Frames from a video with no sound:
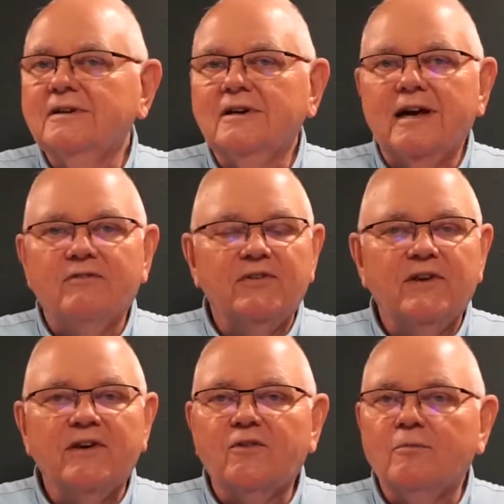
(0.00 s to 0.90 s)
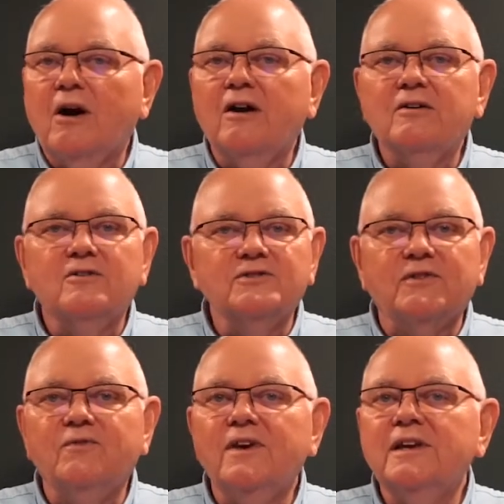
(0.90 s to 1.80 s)
everything from articles
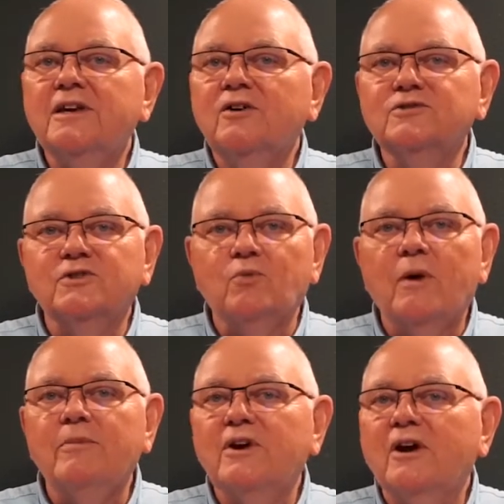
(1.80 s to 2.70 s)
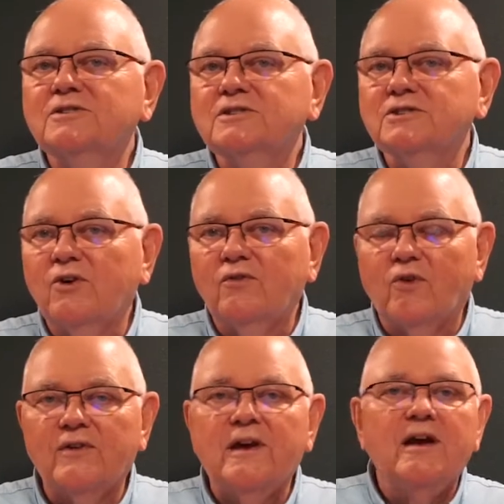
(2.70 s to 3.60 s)
and videos and webinars and so
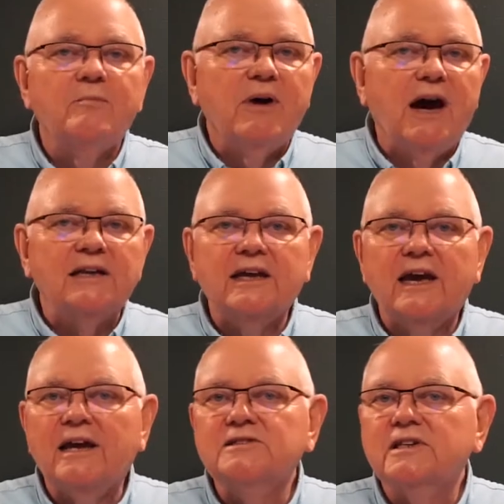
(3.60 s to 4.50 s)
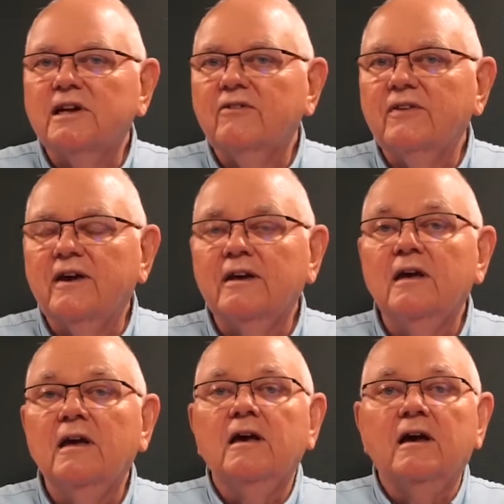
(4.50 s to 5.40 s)
forth, podcasts and everything
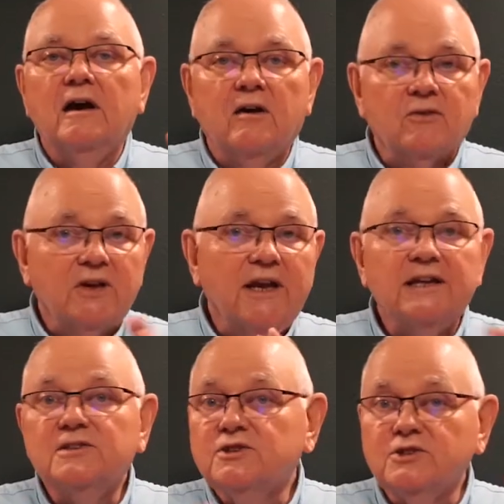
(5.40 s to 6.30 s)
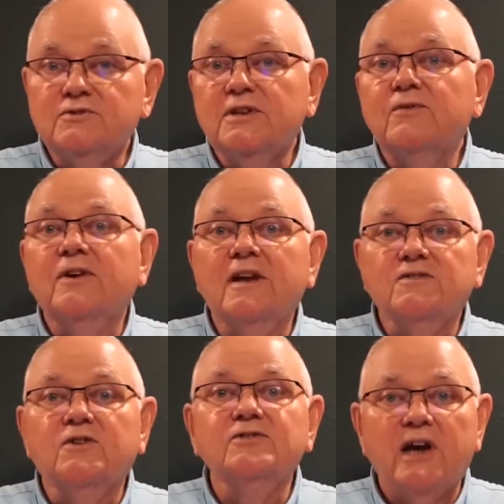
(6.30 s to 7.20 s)
related to different
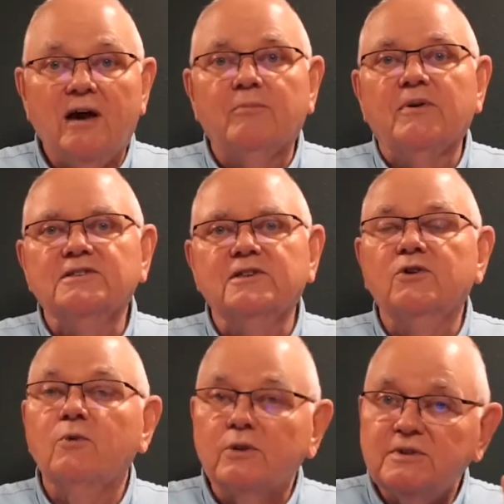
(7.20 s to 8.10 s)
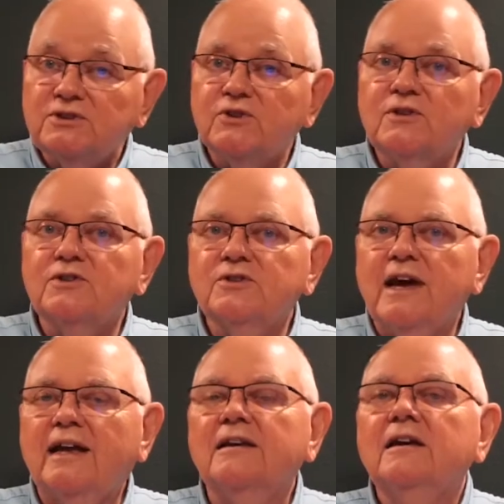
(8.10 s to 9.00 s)
electrical topics. So you want to be sure and do
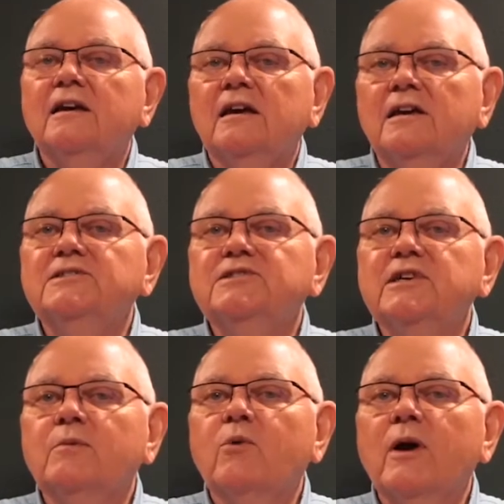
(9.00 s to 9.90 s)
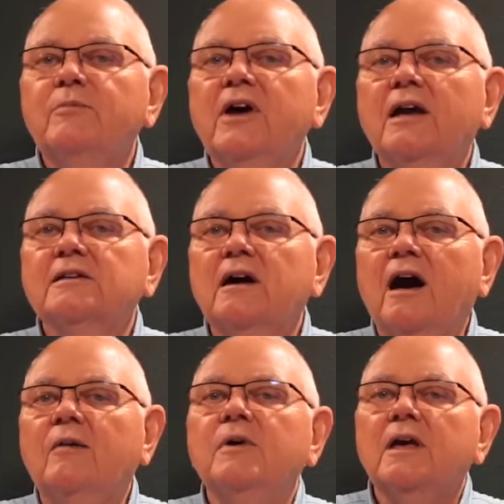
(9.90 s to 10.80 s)
that.
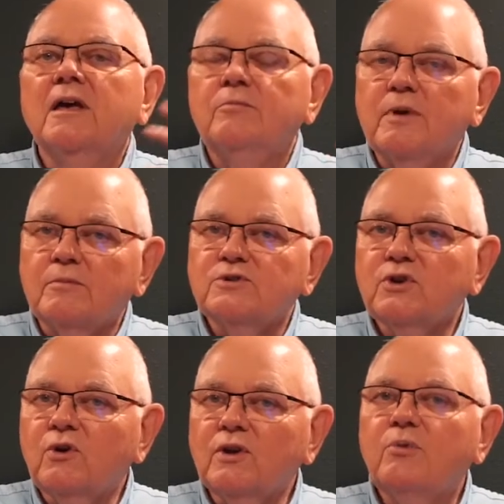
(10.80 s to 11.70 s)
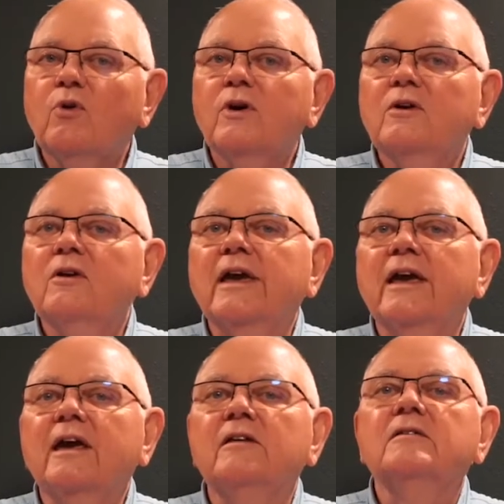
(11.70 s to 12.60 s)
ecmweb.com, members only portal,
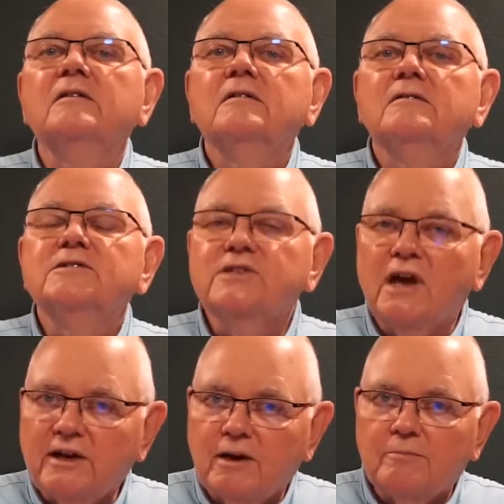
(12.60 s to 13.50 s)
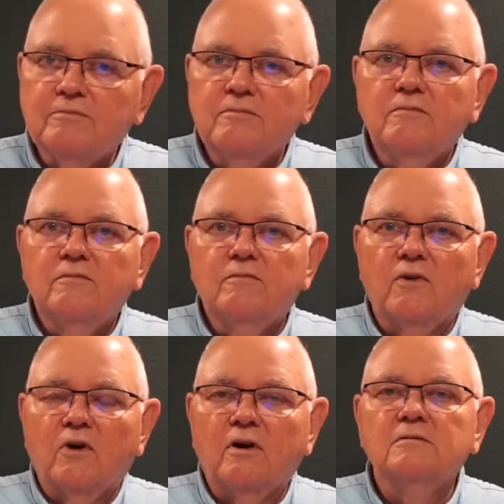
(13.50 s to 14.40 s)
and sign up
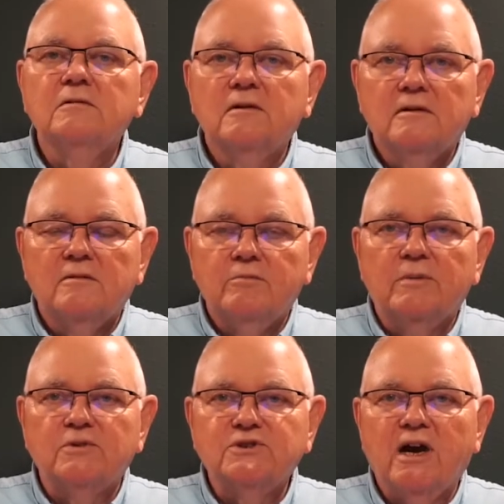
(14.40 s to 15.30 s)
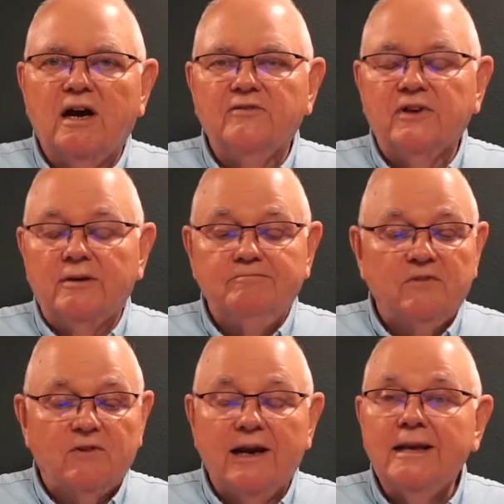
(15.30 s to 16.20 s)
for members content.
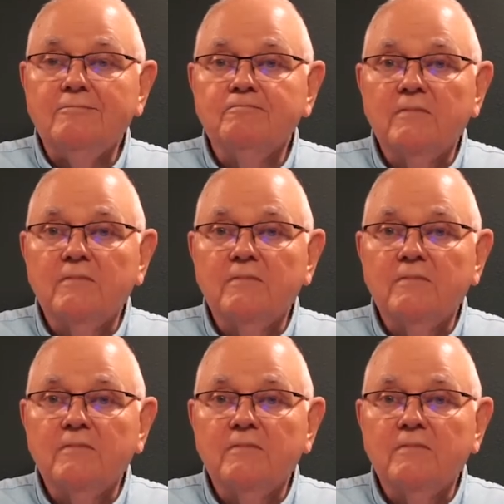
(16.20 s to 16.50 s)
Righty?